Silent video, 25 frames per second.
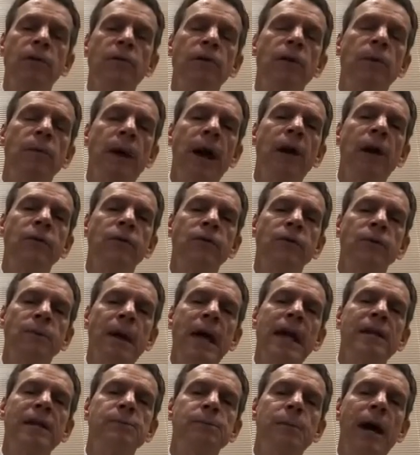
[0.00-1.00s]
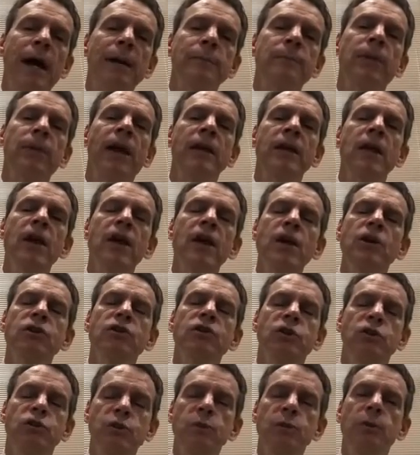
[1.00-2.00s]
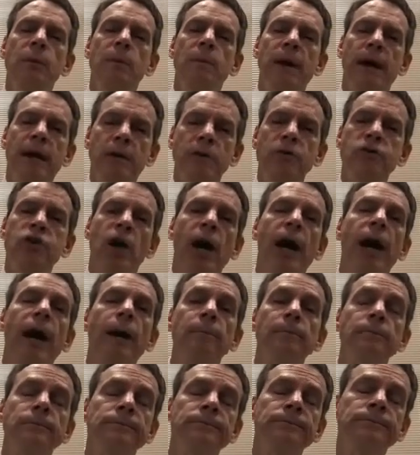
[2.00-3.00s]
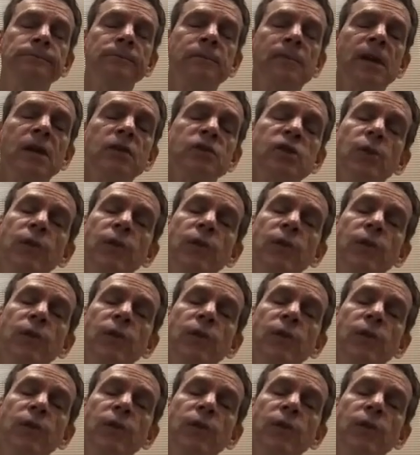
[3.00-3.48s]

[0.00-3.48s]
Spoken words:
of our bioinformatics pipeline to do a better job. So